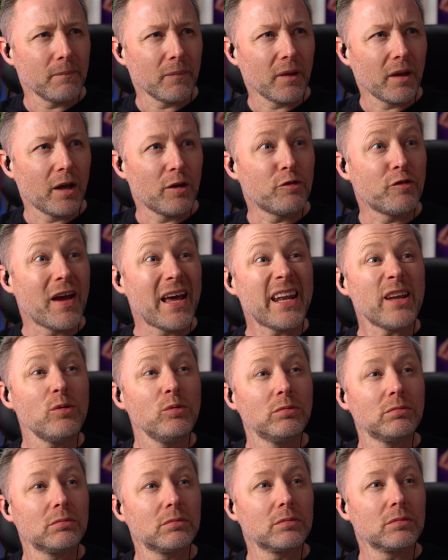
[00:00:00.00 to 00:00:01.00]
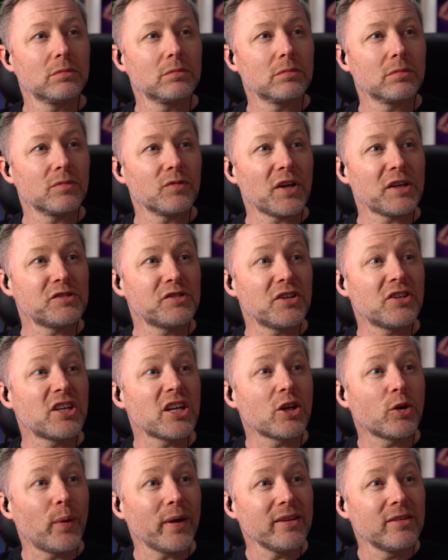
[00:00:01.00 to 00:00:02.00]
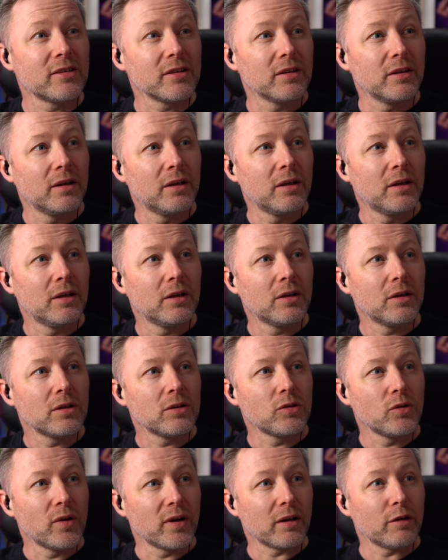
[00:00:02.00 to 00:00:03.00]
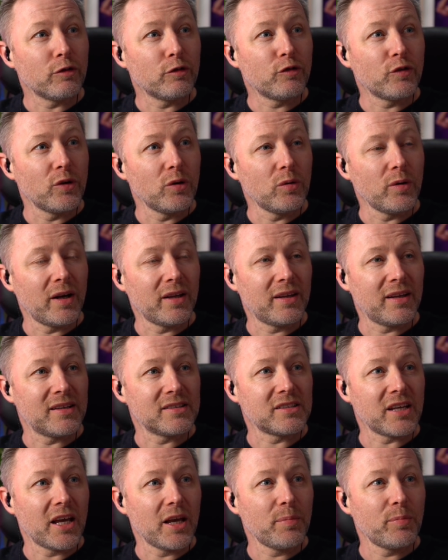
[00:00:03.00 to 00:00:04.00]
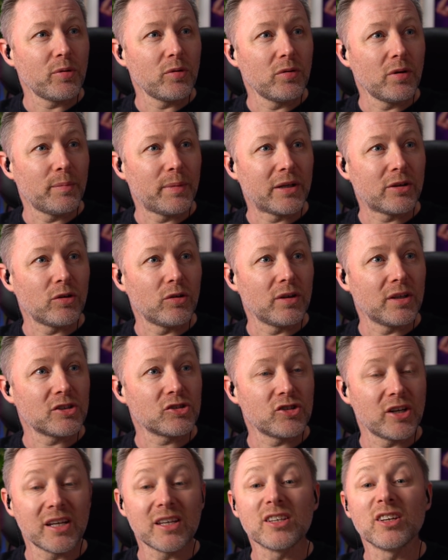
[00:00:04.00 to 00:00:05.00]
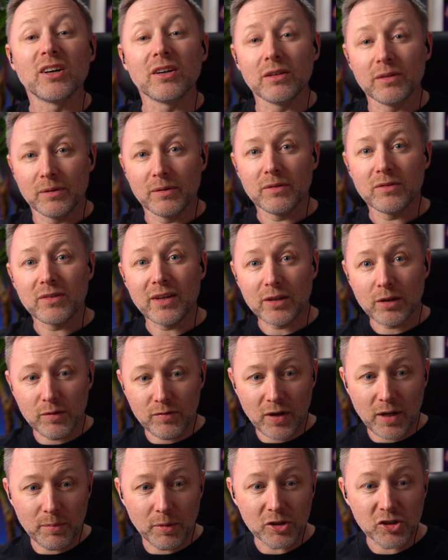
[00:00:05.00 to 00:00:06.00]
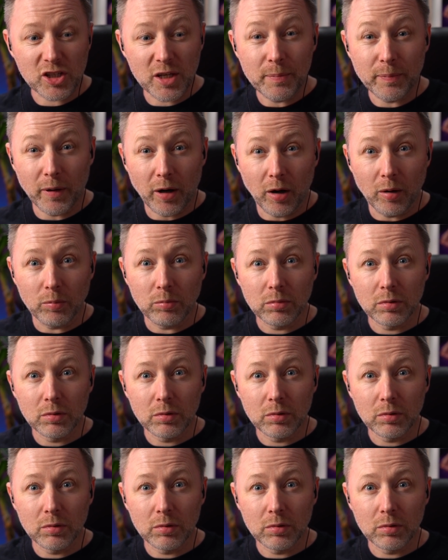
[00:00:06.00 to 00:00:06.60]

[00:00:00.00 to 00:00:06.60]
Ethereal, thanks for 3 quid. You are a fool and it is April. Am I doing this right? Yeah. Thank you very much. Keep it up.